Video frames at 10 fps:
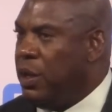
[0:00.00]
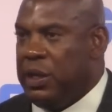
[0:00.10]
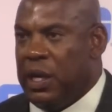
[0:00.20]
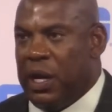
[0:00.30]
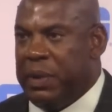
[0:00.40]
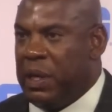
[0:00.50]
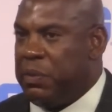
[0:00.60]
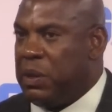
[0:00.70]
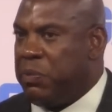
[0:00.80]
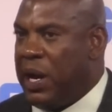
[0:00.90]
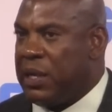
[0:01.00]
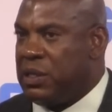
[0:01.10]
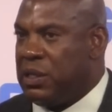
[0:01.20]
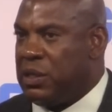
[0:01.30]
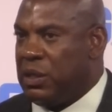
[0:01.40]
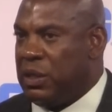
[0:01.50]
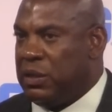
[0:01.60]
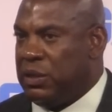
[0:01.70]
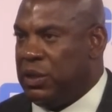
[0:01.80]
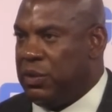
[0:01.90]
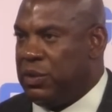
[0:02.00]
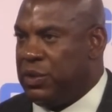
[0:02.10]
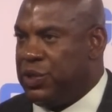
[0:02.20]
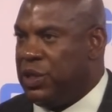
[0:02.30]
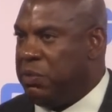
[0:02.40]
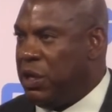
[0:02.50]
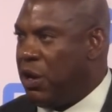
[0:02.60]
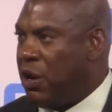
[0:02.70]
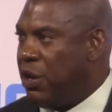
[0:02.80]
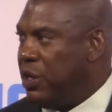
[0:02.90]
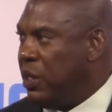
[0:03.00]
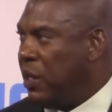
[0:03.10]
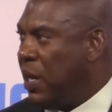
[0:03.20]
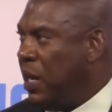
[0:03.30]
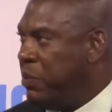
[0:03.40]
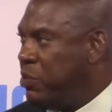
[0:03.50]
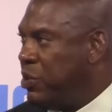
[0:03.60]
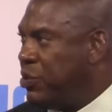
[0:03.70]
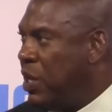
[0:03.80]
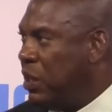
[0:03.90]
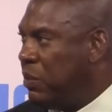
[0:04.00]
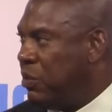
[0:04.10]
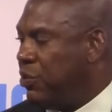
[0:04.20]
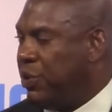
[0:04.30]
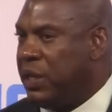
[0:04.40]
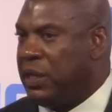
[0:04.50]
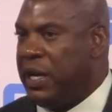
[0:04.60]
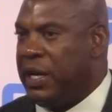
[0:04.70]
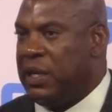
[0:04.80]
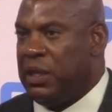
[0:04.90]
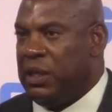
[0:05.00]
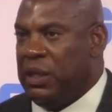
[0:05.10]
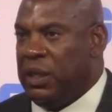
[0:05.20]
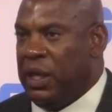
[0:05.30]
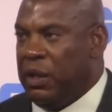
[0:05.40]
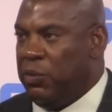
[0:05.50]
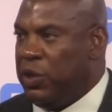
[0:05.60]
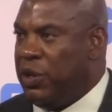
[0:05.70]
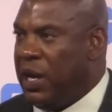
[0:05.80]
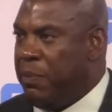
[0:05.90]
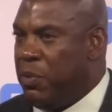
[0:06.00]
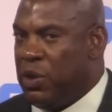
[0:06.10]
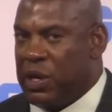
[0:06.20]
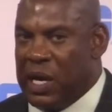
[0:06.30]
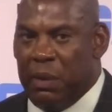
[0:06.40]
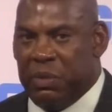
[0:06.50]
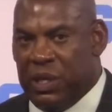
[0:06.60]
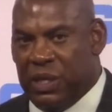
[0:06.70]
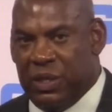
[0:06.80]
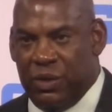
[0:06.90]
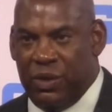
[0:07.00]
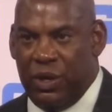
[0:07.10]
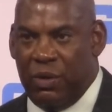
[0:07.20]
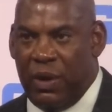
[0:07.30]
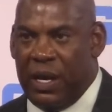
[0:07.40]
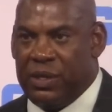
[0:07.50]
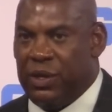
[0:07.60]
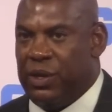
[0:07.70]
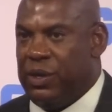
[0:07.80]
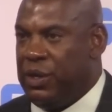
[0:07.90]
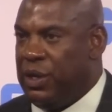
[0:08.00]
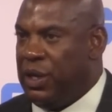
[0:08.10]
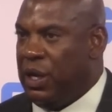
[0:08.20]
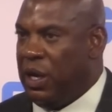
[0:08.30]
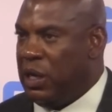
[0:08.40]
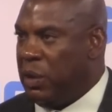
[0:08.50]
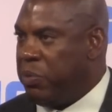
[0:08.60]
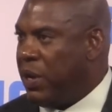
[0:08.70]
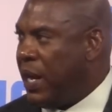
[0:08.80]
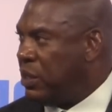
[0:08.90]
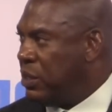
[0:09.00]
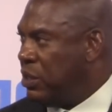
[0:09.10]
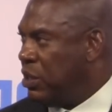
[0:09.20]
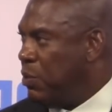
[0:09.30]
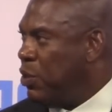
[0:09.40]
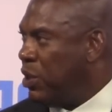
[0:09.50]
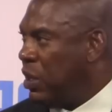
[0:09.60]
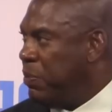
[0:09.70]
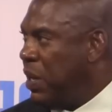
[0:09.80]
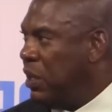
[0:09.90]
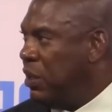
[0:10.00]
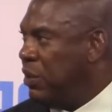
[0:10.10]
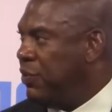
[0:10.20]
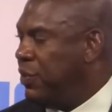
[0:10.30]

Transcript: Yeah, I mean, the practices you know should be harder than the games. We try to create that, and when you have more competition on your roster, uh, the practices are more competitive